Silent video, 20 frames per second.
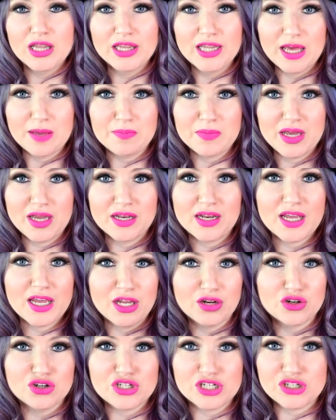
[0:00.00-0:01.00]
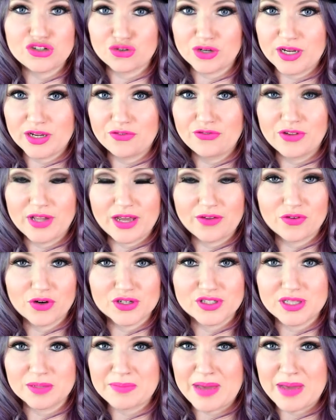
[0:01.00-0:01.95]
lemon energy drink flavors,